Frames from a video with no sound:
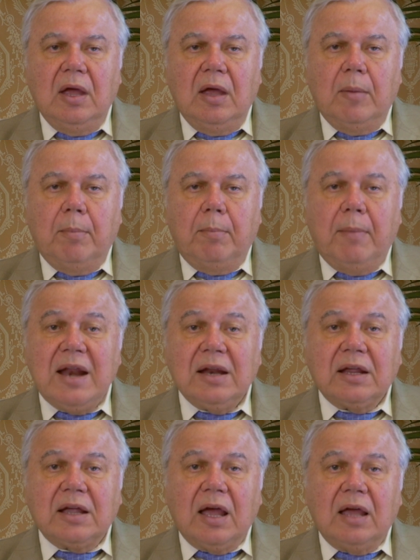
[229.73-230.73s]

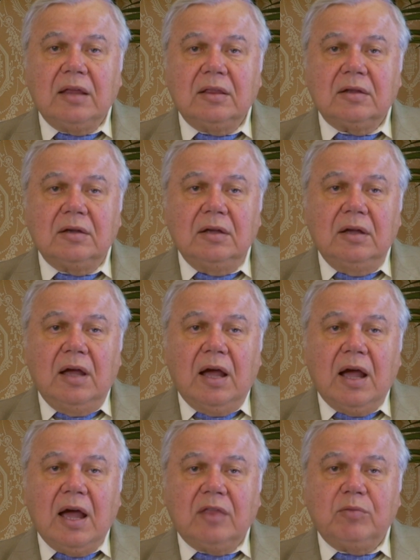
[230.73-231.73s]
Mankind
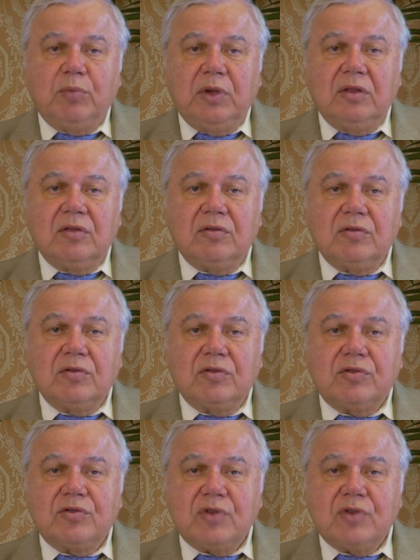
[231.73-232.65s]
had been